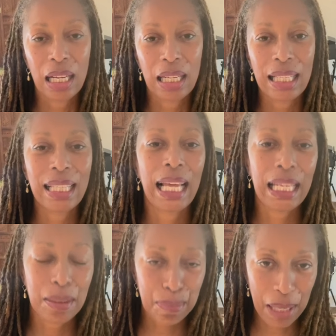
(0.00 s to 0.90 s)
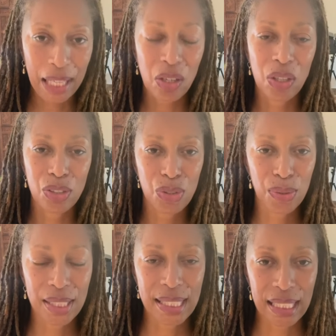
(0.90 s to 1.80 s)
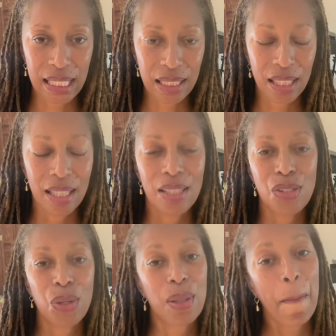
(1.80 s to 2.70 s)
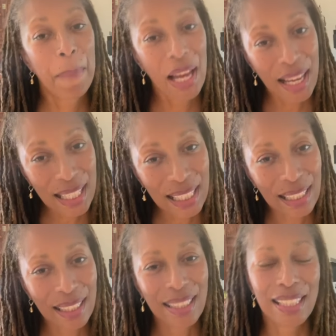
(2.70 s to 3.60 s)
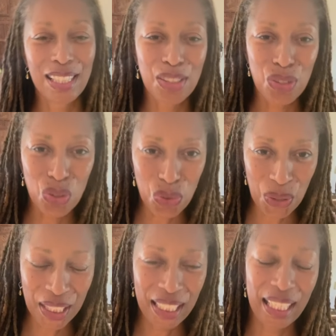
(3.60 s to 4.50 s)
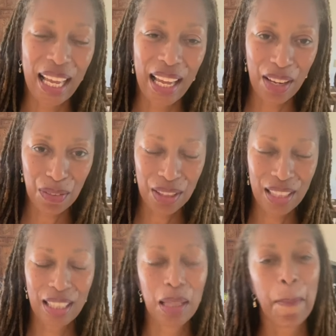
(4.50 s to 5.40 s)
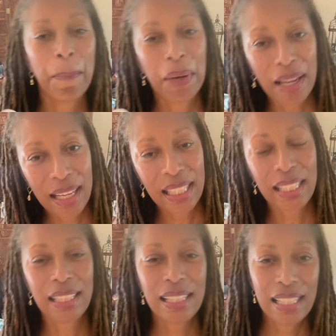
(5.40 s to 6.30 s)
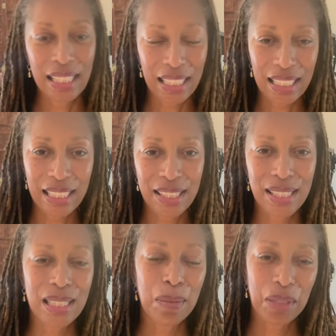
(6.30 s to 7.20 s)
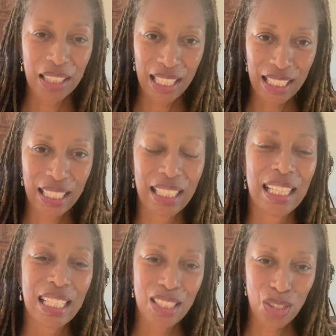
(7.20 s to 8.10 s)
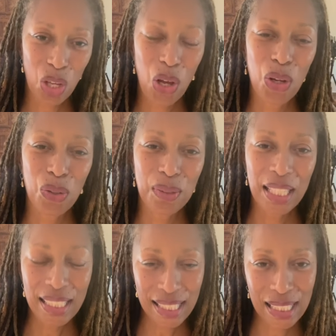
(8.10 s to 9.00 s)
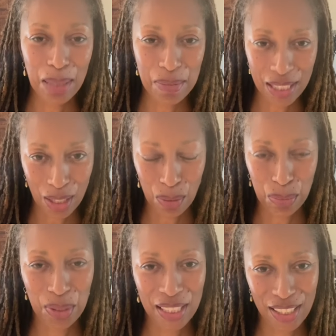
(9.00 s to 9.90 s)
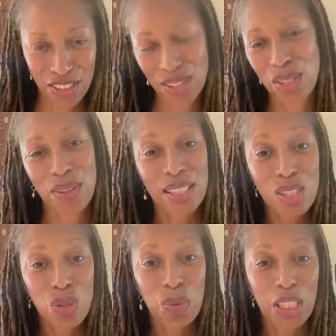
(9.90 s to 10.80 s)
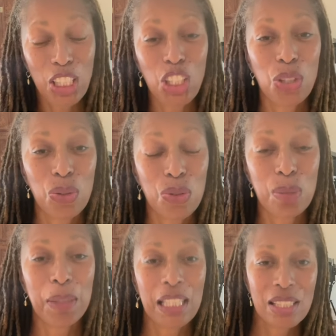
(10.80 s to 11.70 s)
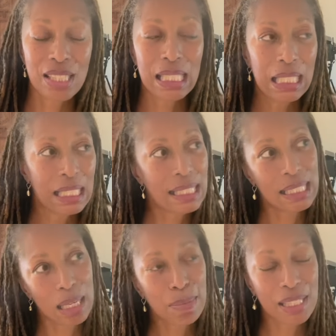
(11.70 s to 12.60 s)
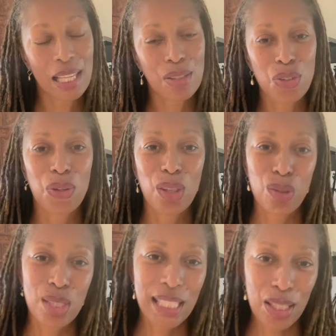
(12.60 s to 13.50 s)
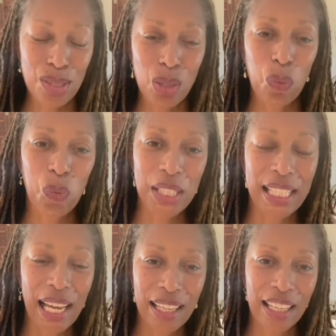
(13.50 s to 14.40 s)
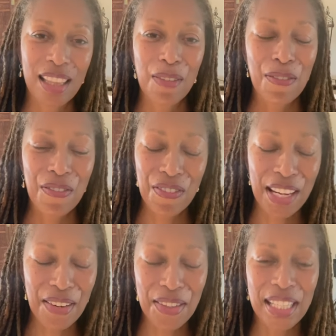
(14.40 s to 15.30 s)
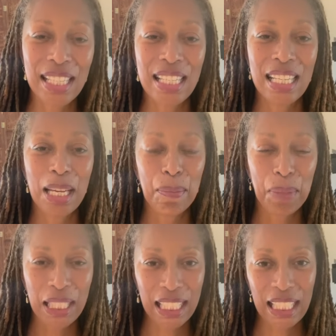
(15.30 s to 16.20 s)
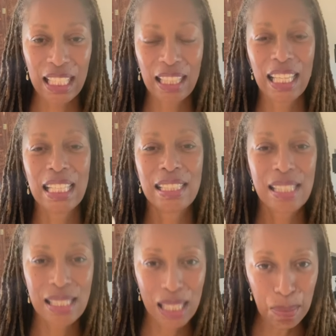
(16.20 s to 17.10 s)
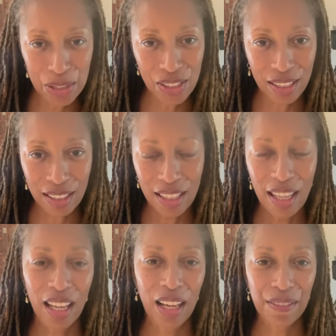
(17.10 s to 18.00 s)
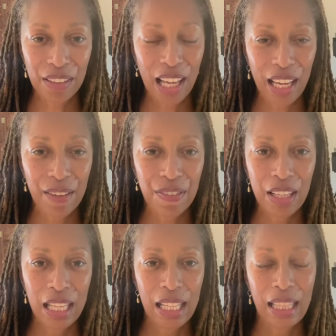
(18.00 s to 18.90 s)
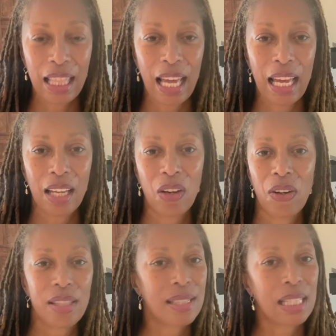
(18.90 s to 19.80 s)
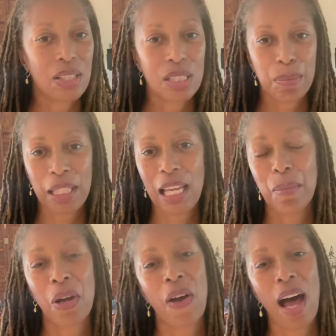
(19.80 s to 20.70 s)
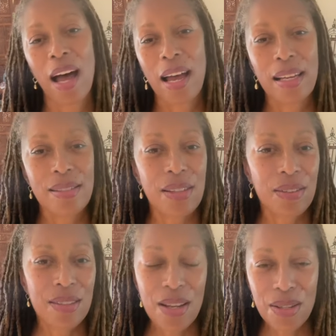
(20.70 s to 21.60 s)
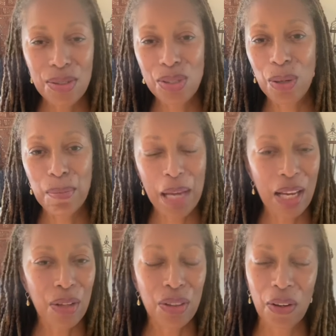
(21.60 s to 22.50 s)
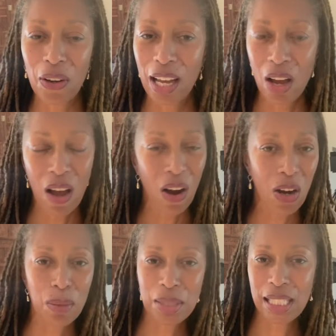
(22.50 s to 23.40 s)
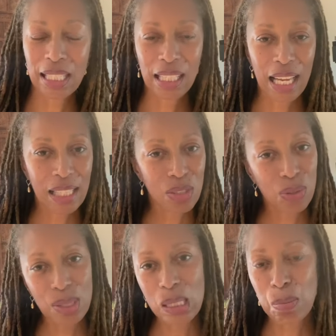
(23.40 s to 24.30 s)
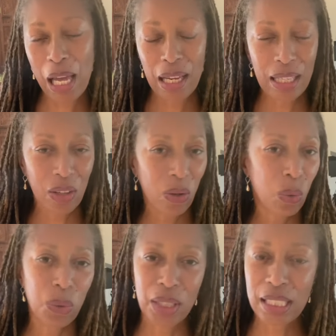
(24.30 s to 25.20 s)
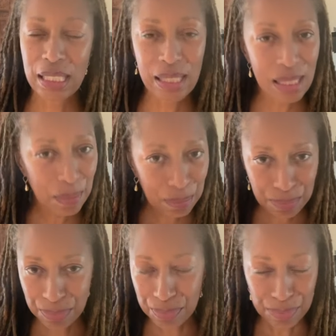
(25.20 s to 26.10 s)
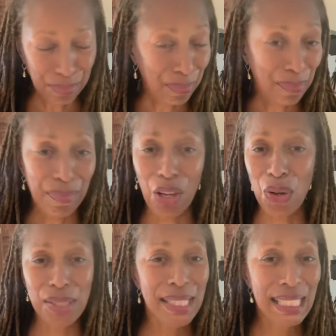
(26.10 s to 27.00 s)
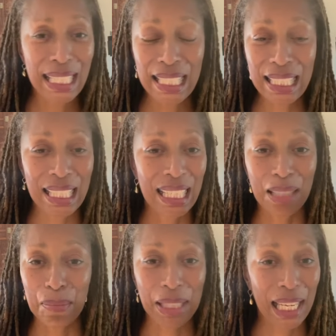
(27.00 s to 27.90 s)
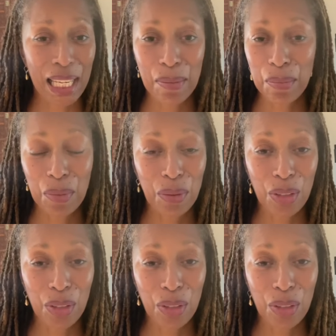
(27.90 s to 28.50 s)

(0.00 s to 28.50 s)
light back onto the skin. So the body is doing everything. The body is stimulating its own stem cell production. So this is really huge, because stem cells are those cells that we got in the very beginning, the inception of life, that are the cells that became our eyes, our nose, our mouth, our arms and legs, our spine, our organs, our skin, became,